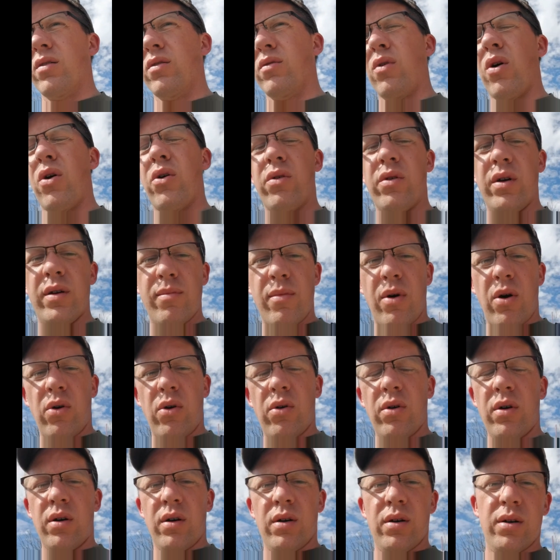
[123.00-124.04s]
or a rotary
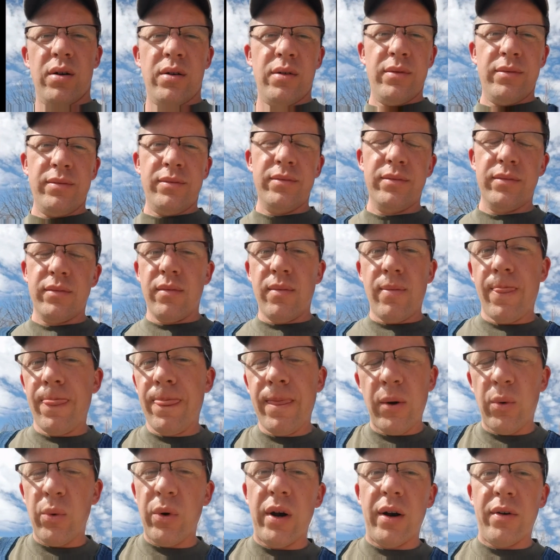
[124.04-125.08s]
mower, or
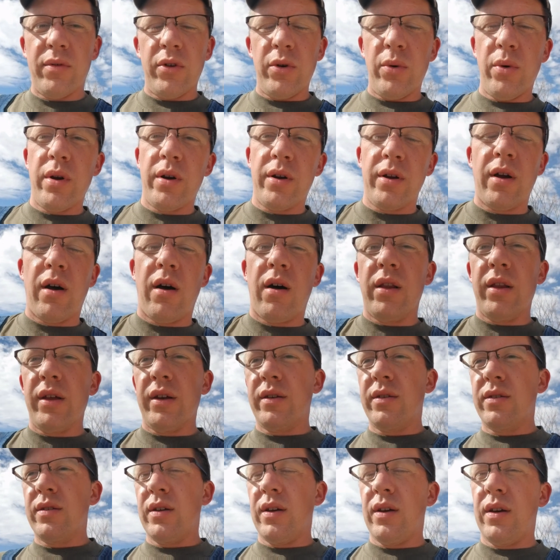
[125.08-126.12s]
whatever you want to call
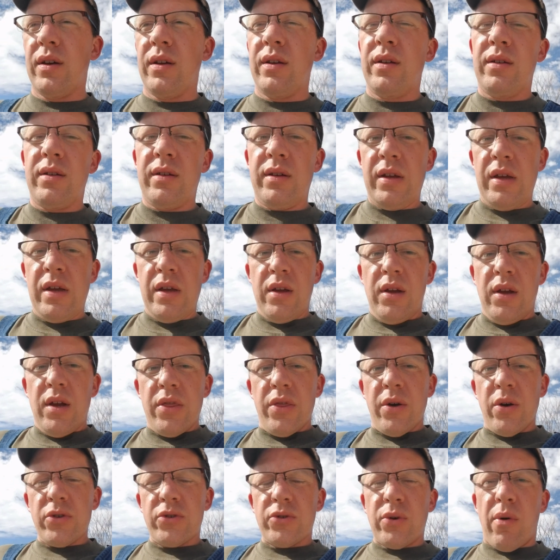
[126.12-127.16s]
it.
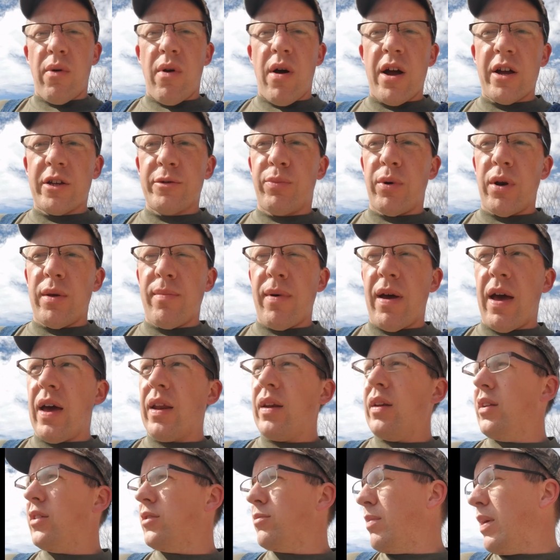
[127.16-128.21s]
Those throw rocks pretty
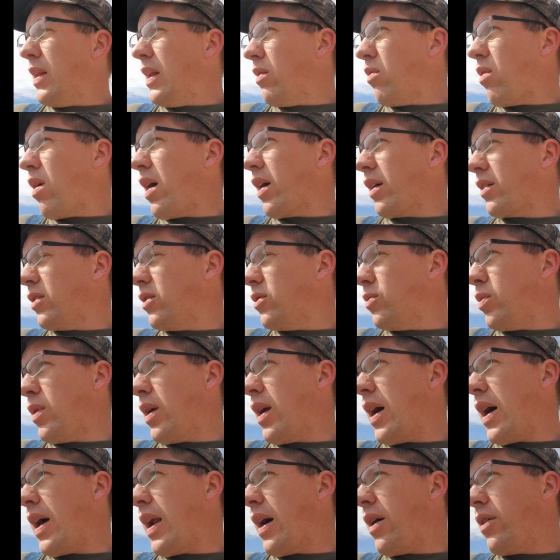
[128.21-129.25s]
bad, and as many rocks as
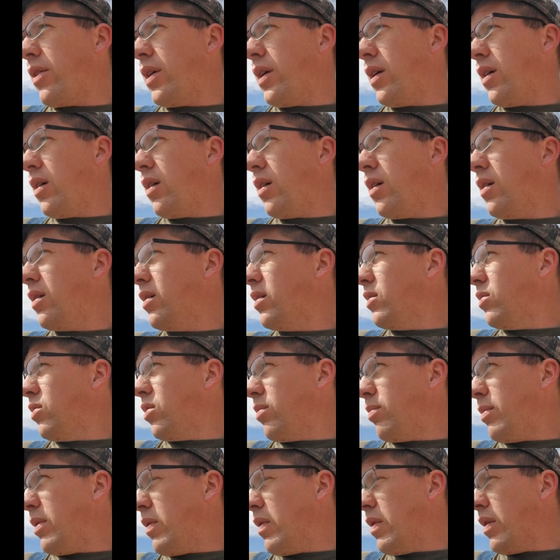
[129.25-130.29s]
we got out here, you
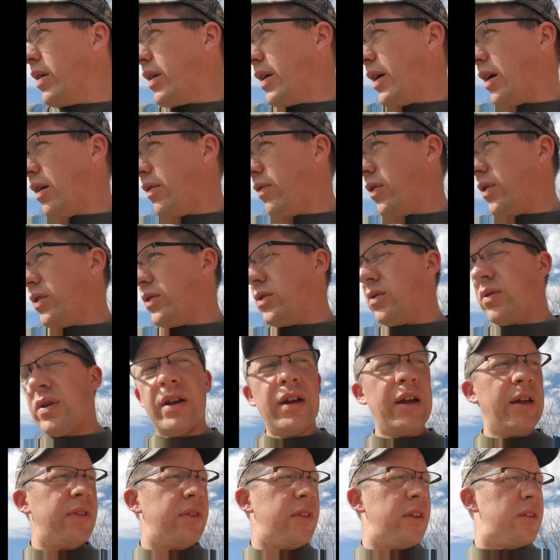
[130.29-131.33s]
want to be real careful. So I
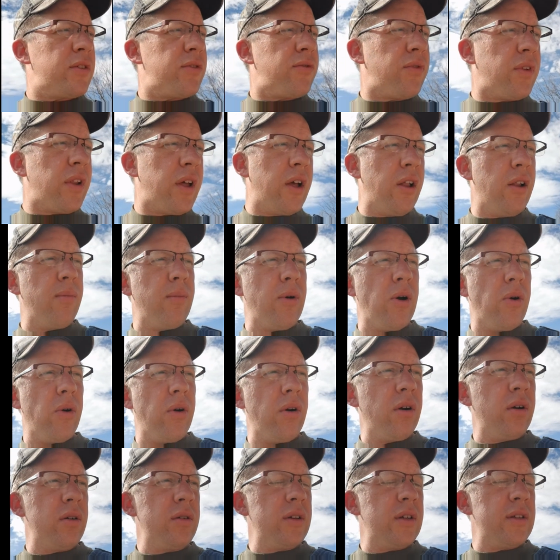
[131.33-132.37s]
got this flail
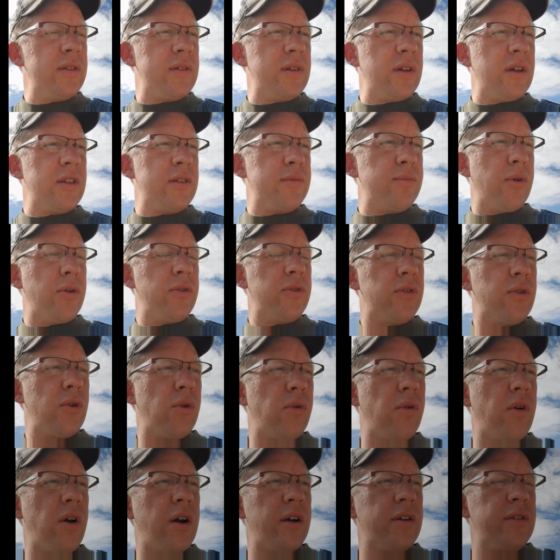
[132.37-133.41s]
mower. It's not supposed to
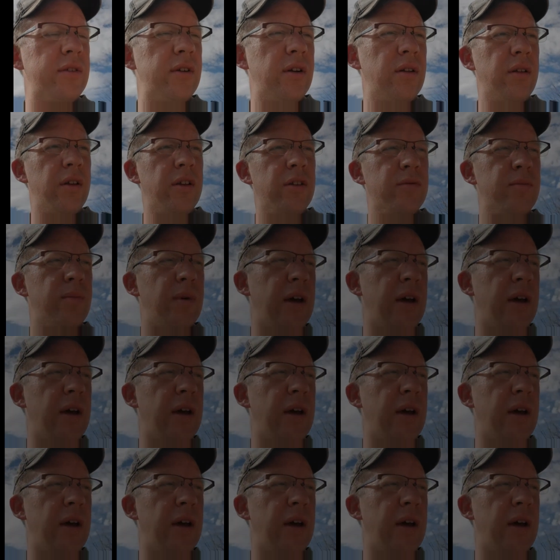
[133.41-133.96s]
throw rocks nearly as